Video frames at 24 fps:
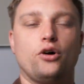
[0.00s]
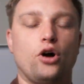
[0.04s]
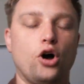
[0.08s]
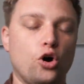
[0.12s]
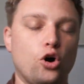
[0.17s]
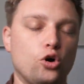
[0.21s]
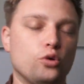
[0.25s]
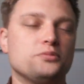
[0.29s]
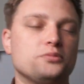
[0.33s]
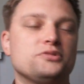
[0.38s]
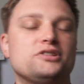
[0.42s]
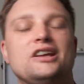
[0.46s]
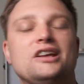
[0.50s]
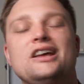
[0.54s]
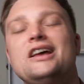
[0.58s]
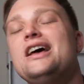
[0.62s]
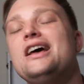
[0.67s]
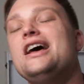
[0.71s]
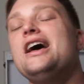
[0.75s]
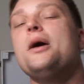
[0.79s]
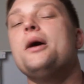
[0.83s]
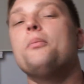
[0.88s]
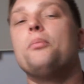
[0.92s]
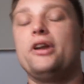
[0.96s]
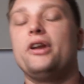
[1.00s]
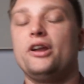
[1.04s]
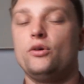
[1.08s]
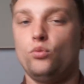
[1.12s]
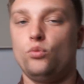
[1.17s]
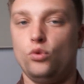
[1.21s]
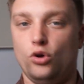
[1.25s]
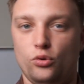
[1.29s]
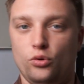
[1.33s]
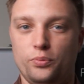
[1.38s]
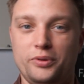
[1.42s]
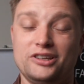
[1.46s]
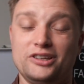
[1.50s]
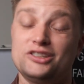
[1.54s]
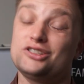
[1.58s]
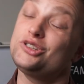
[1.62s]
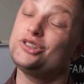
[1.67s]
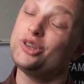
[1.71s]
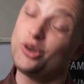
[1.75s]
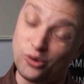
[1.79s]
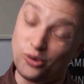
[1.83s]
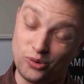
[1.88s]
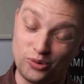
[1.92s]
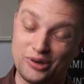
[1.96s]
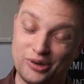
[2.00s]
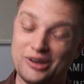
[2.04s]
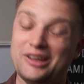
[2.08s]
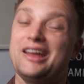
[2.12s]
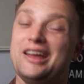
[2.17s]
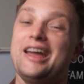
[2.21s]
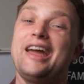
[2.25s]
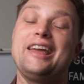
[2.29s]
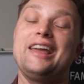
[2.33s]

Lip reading: homes, but it will be soon